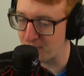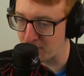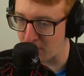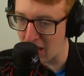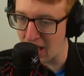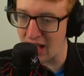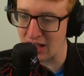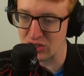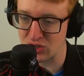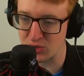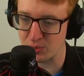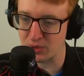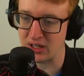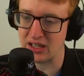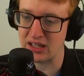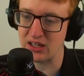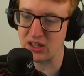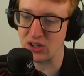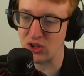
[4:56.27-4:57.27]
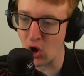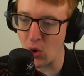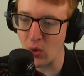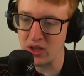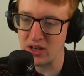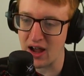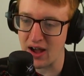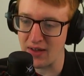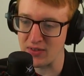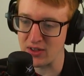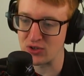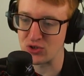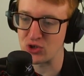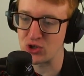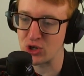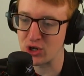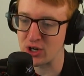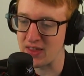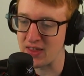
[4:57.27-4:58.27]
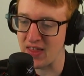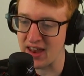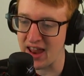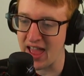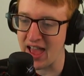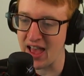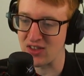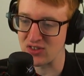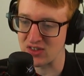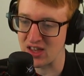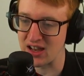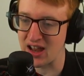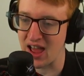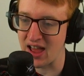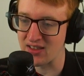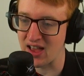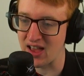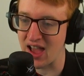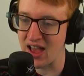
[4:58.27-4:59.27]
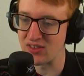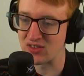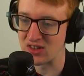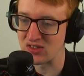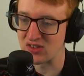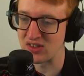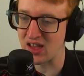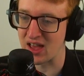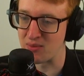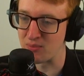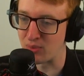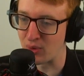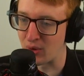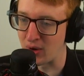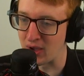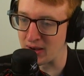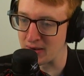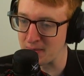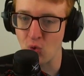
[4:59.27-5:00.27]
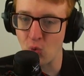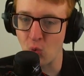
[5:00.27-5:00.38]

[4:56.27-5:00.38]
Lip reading: possibly going on this journey that has that as its endpoint.